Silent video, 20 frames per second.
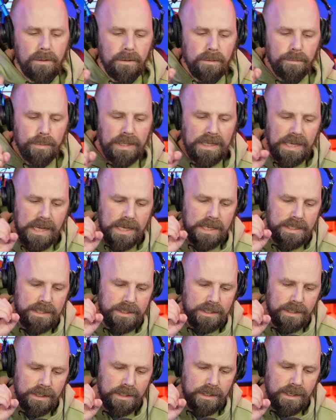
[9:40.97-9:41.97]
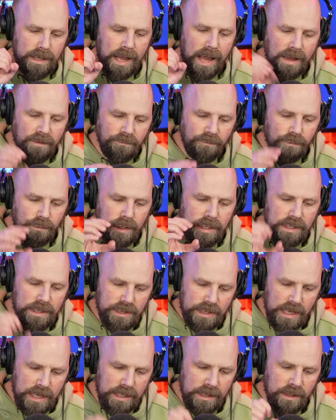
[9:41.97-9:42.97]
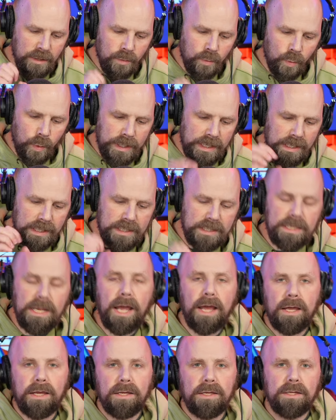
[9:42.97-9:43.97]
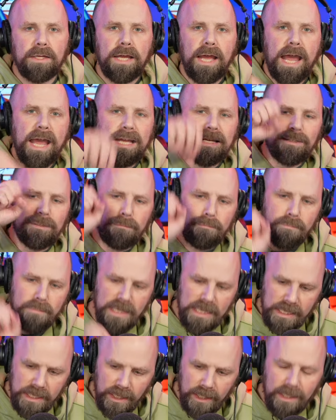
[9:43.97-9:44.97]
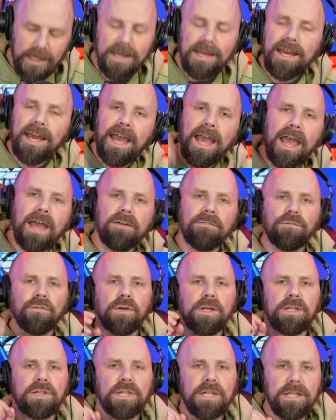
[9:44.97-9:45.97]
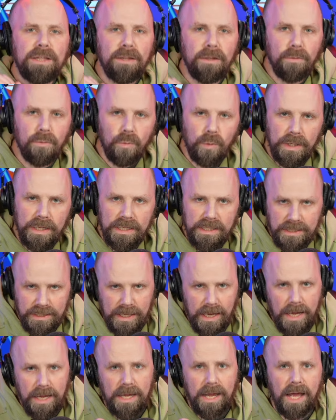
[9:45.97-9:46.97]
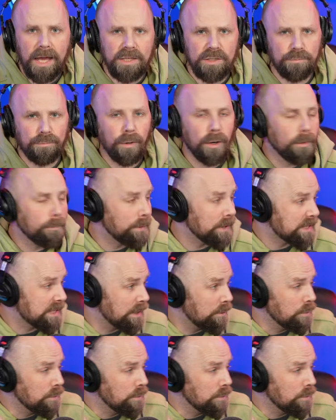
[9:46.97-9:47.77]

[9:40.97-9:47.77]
Because everything that we say has meaning. Everything that we say has purpose.